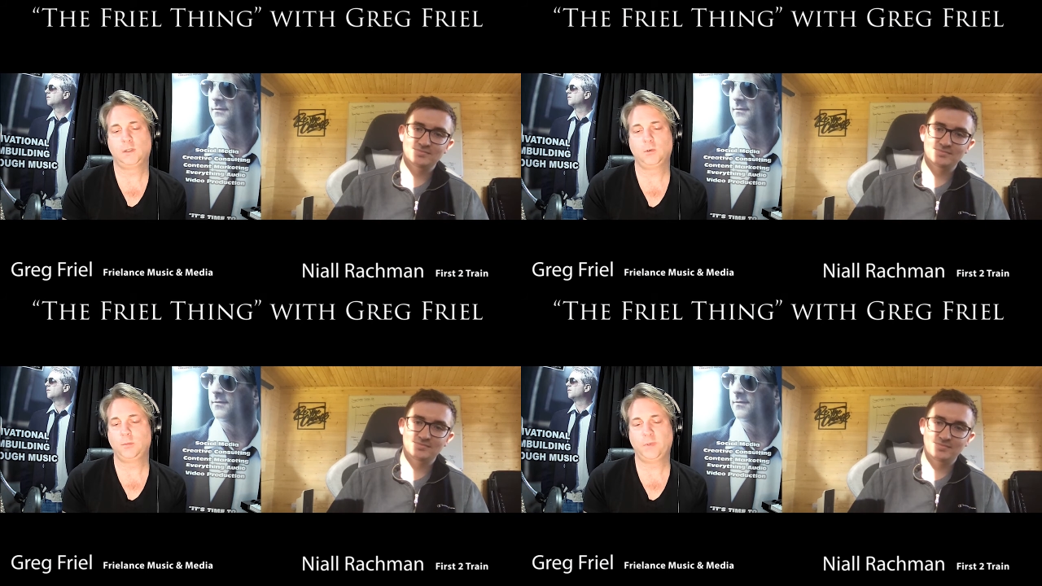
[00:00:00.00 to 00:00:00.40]

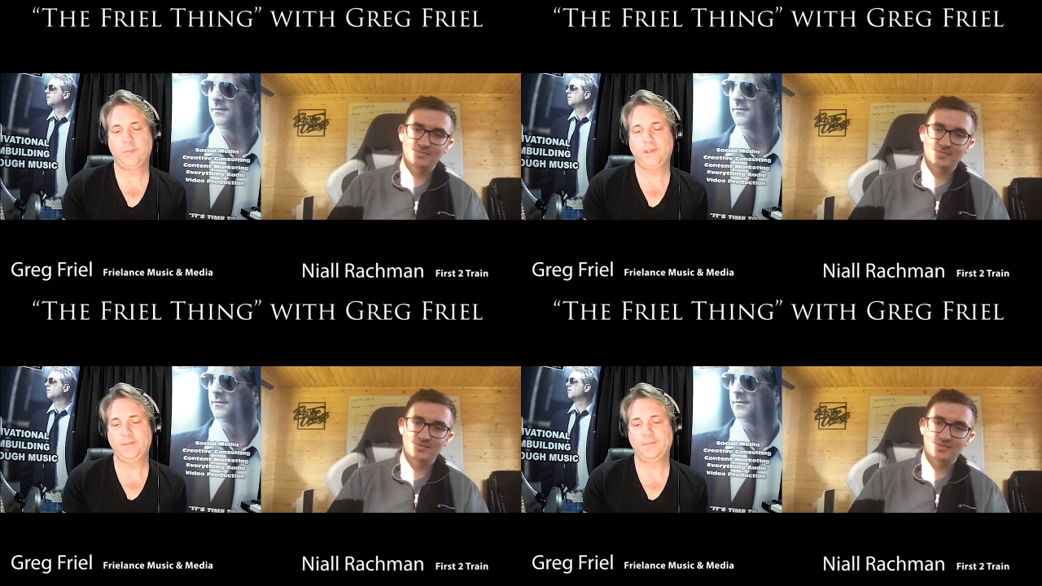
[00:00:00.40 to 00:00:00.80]
Speaker 1: Wouldn't be
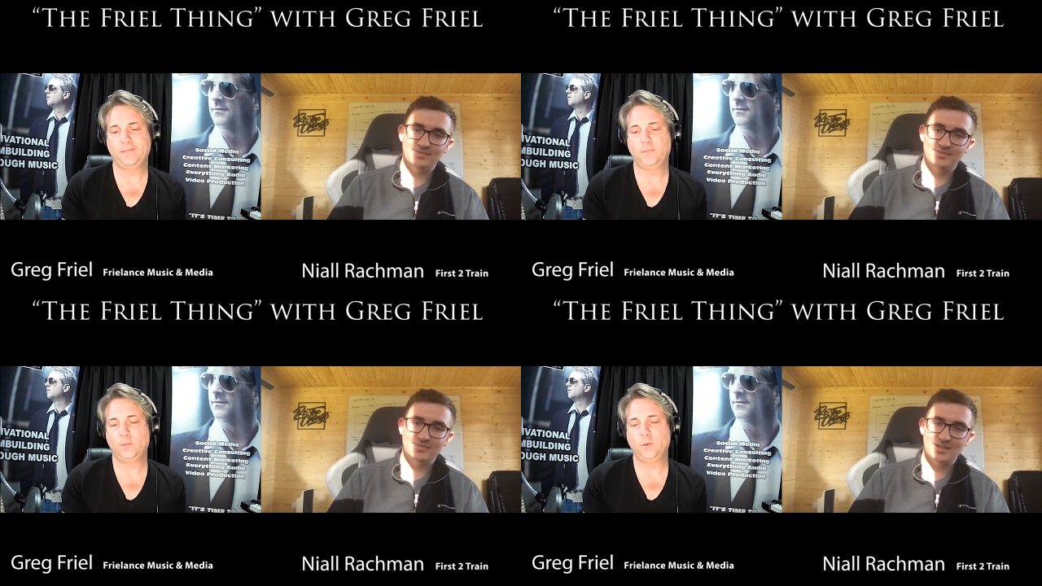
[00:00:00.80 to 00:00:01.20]
me.
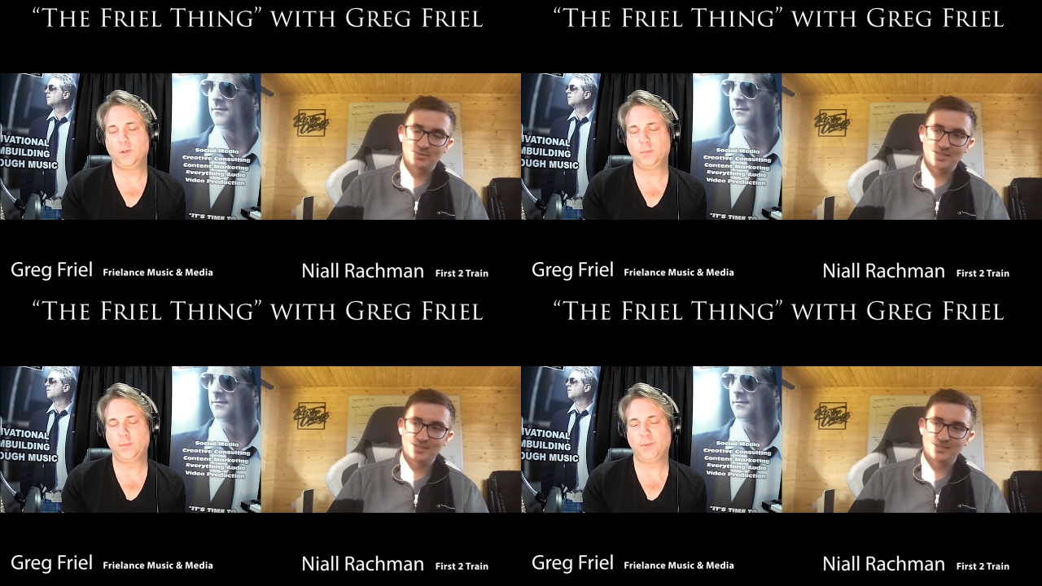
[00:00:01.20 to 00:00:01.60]
Would
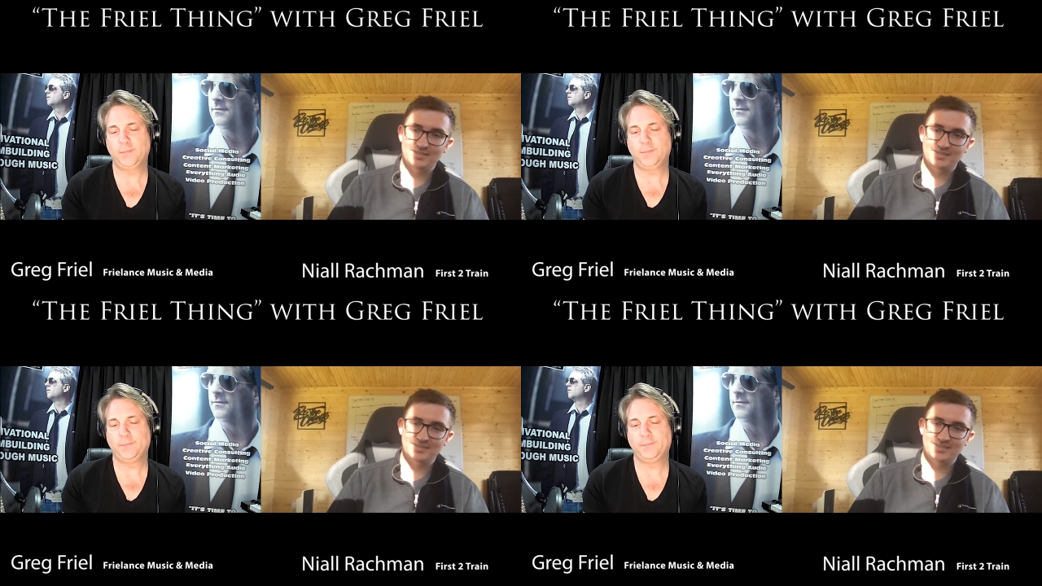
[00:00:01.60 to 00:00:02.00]
not be it. me.
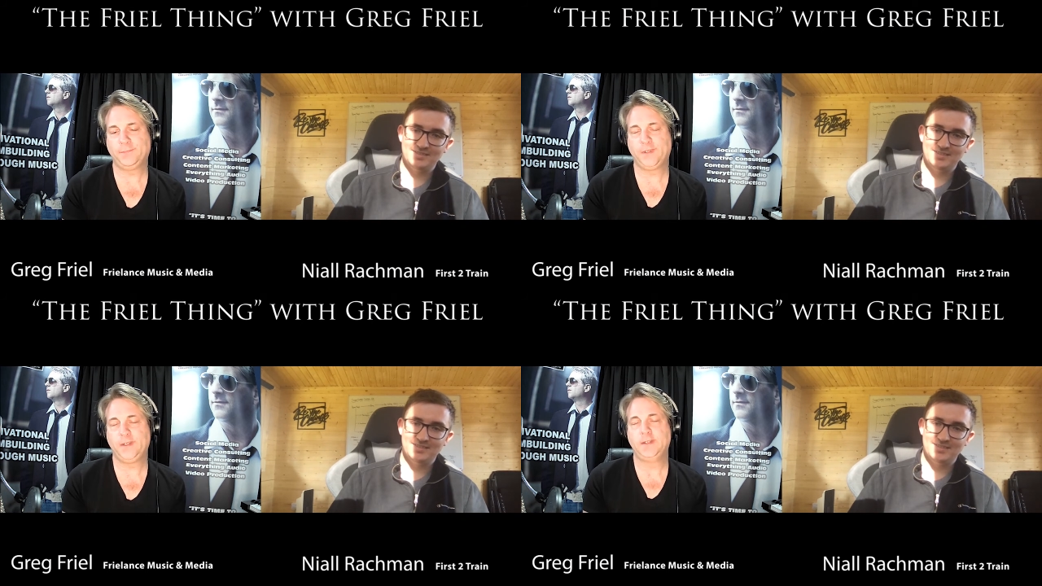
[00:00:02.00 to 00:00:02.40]

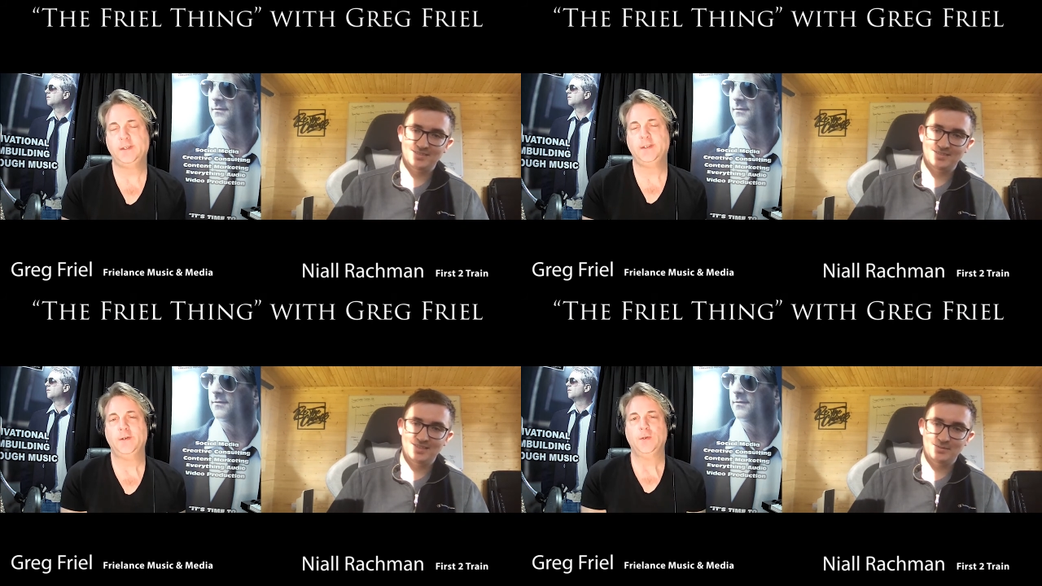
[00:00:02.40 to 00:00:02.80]

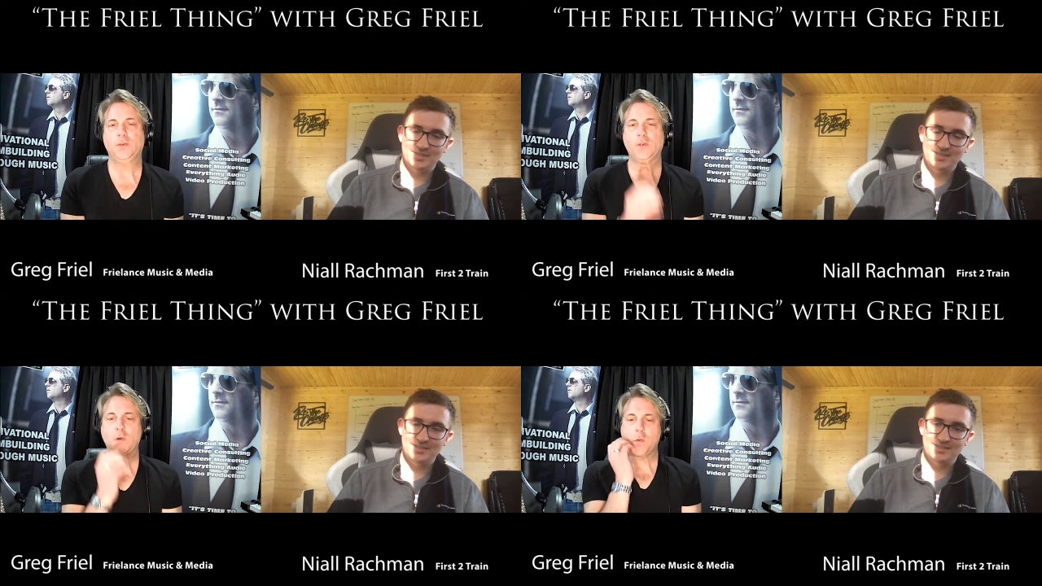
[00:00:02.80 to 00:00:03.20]

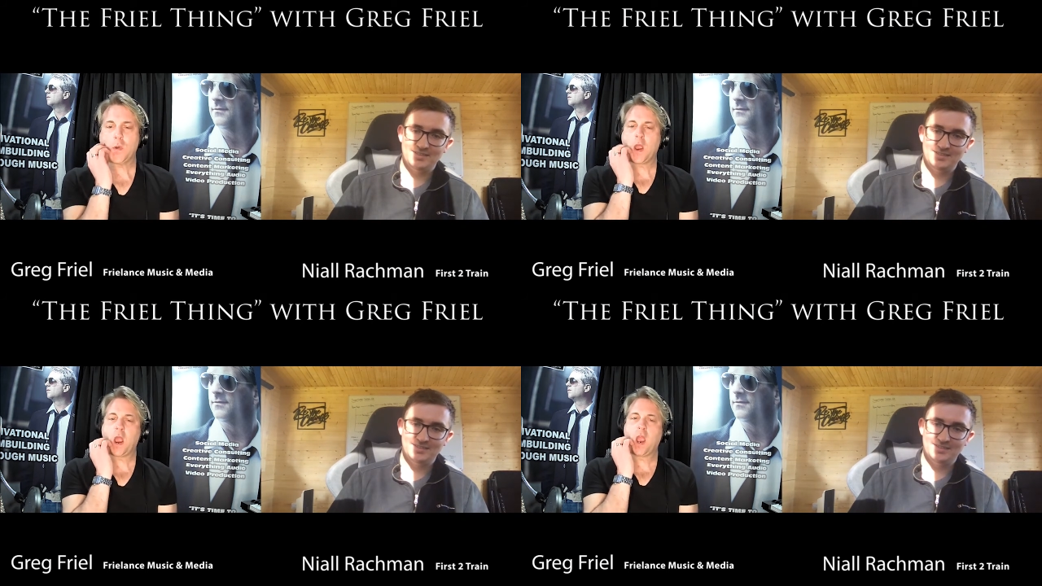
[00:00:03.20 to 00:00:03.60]
So it.
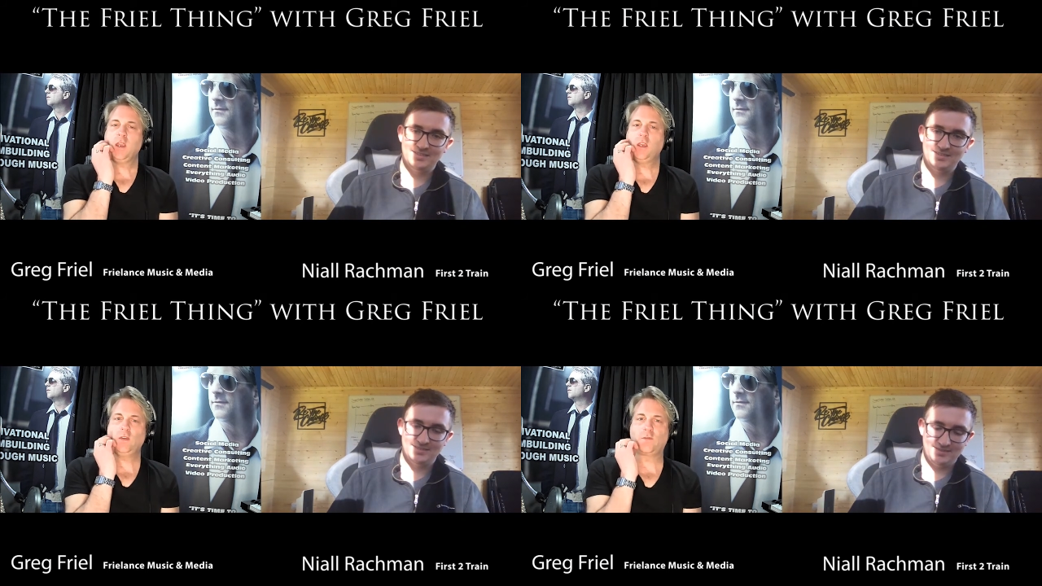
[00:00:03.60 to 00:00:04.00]

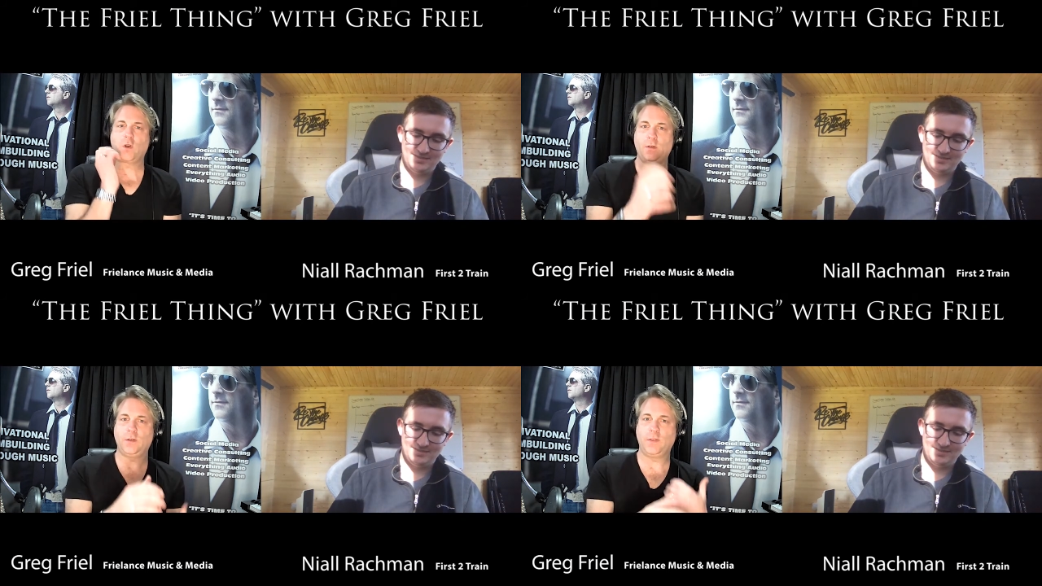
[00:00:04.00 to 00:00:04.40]
you've
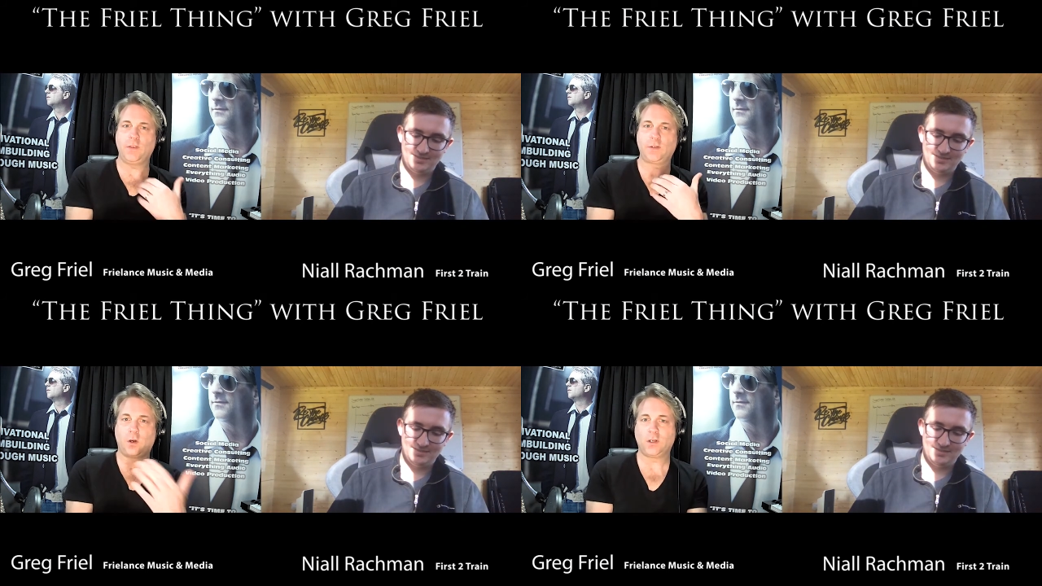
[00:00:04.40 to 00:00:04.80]
got this
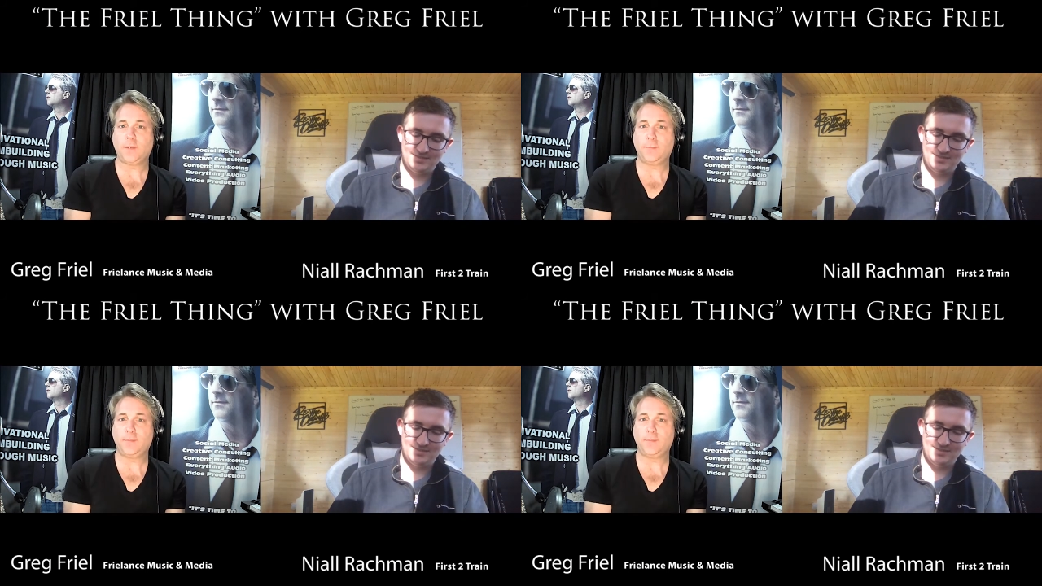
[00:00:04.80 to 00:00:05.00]
online